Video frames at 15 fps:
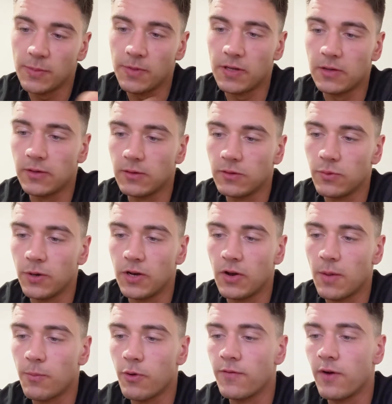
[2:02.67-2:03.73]
up being
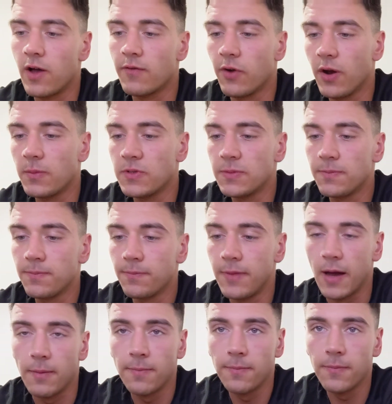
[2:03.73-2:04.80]
29.5 grams.
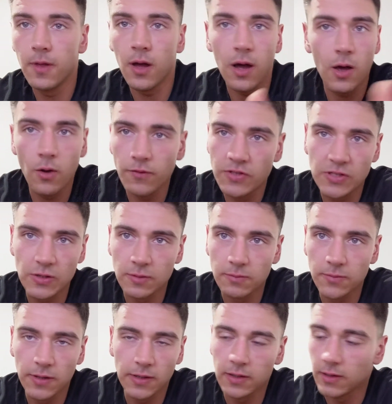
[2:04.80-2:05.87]
Now, I obviously am
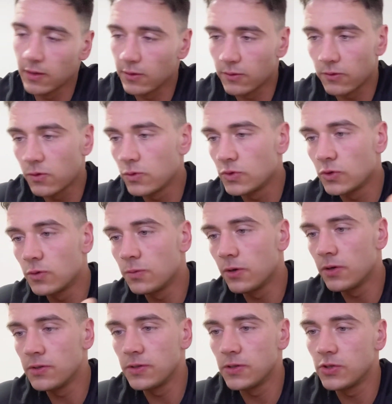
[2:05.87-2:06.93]
taking it at 2 scoop
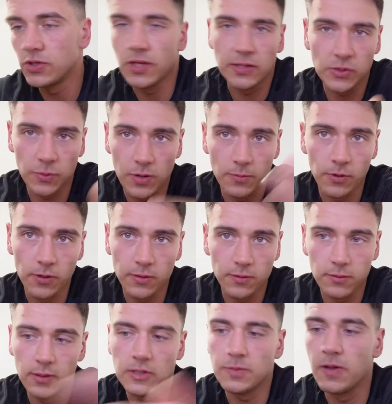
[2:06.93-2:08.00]
dosage. That's why I'm going to
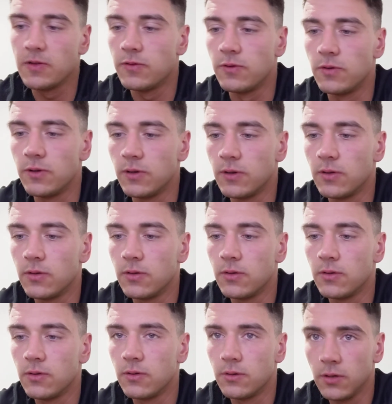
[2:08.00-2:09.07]
explain to you the
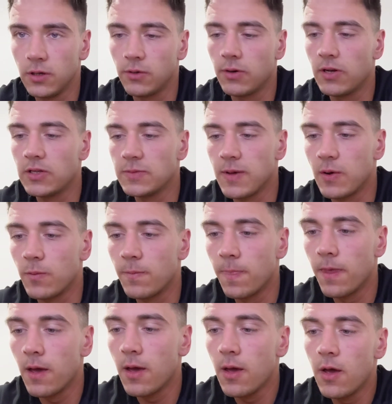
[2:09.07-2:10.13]
ingredients panel.
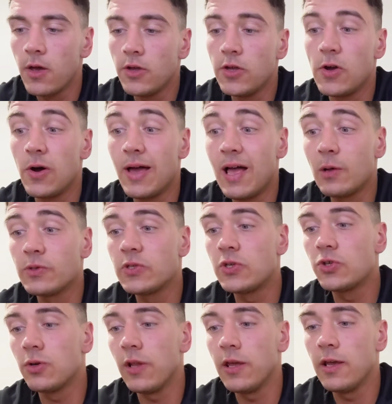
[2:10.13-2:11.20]
You got
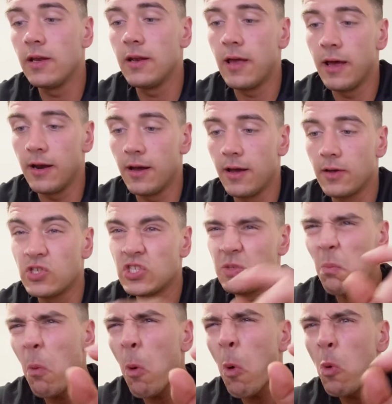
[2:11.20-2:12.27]
L-citrulline at a
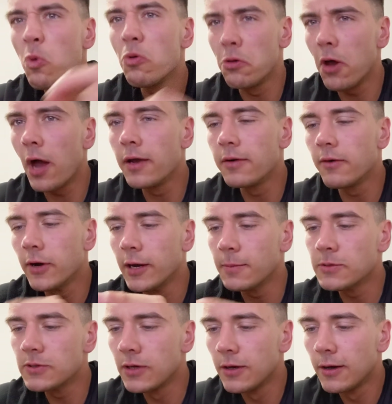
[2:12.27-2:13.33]
small 9
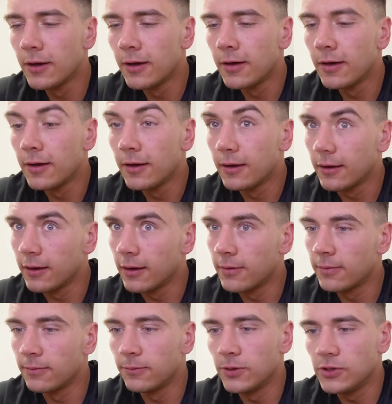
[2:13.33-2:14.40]
grams,
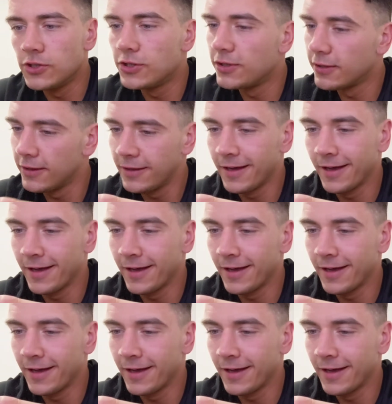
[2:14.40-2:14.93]
which,